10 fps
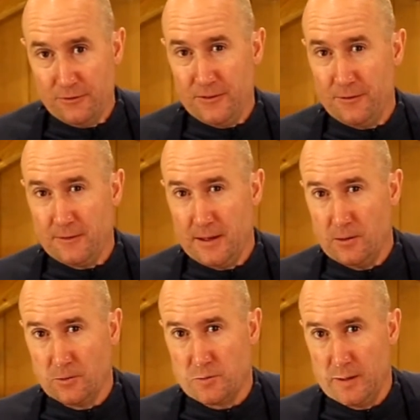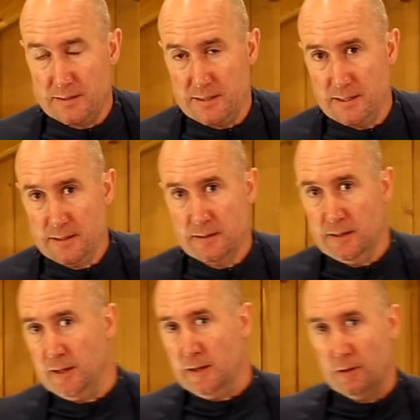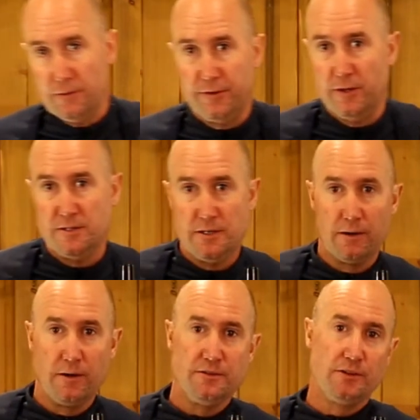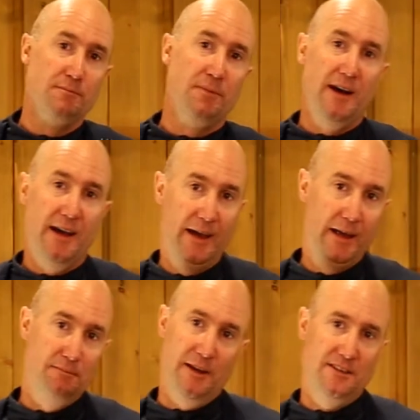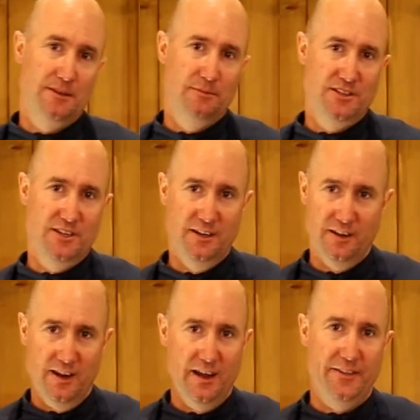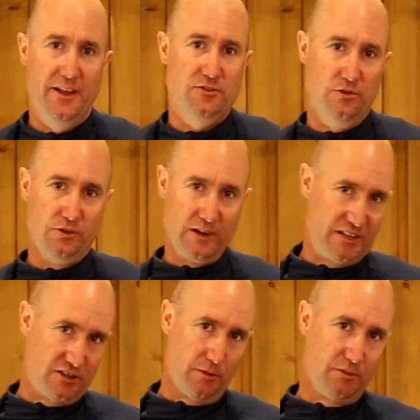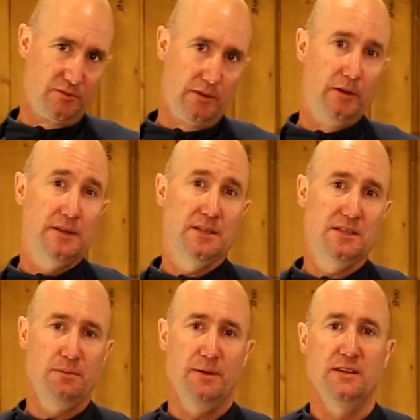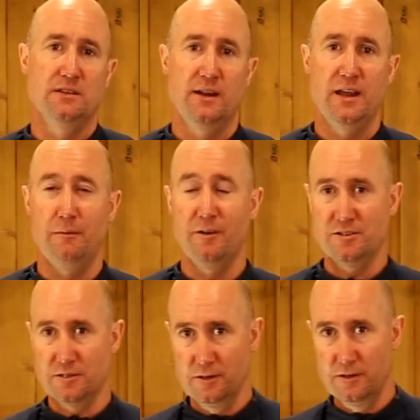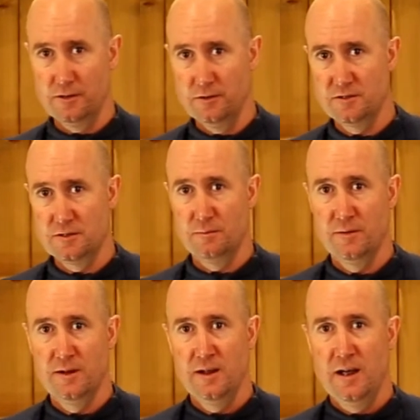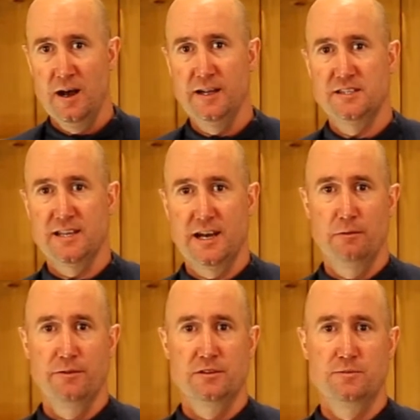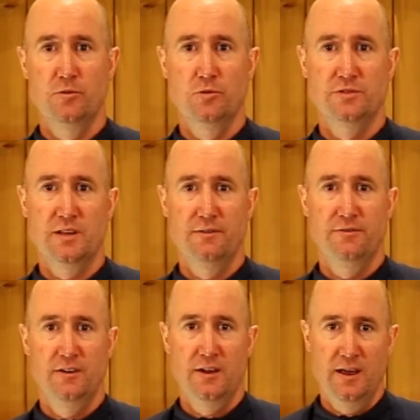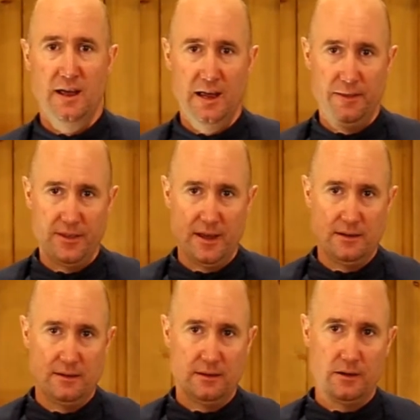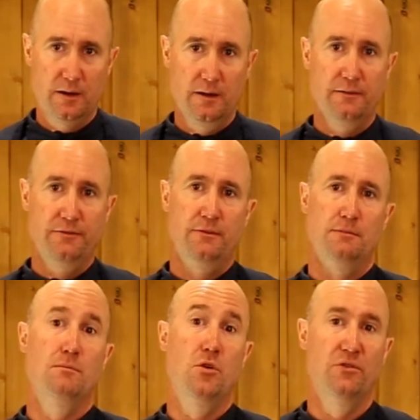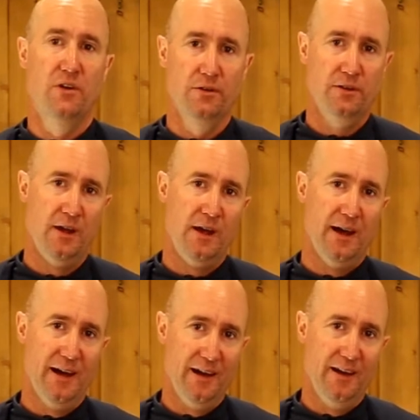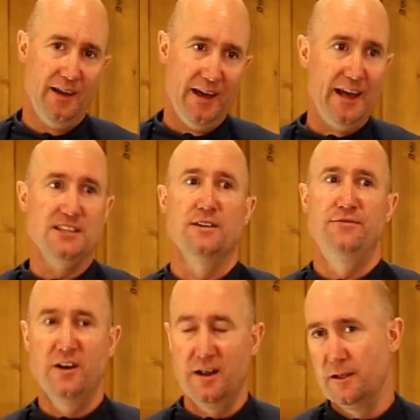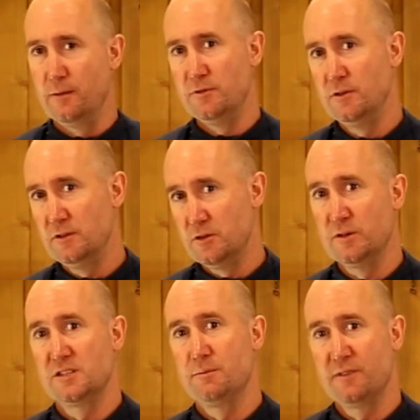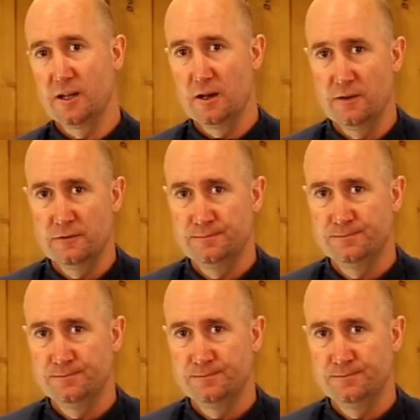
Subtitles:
15 or 20 or 30 euros you can buy a hand pasta machine, and they do a great job as well. It just depends on how much you're going to use them. I'd start with the small stuff and then kind of move on as I find I'm doing something a lot.